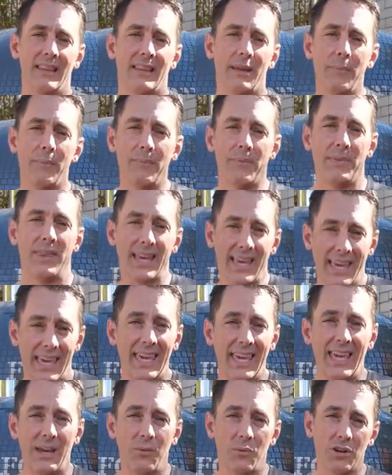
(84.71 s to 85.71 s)
The
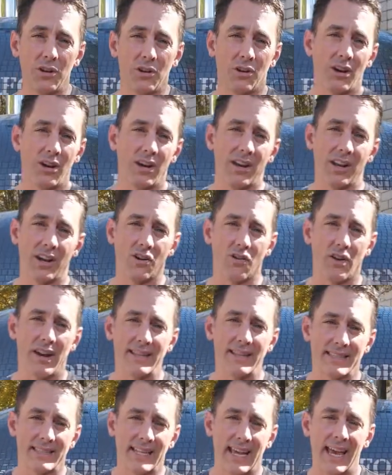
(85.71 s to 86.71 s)
key when you're cooking a
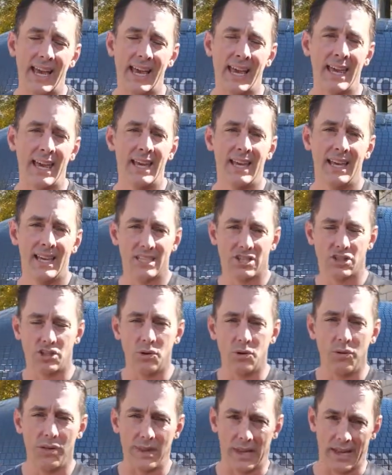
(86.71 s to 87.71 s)
great steak is
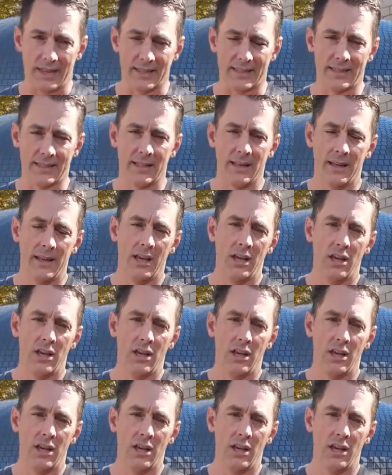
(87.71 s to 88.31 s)
two things.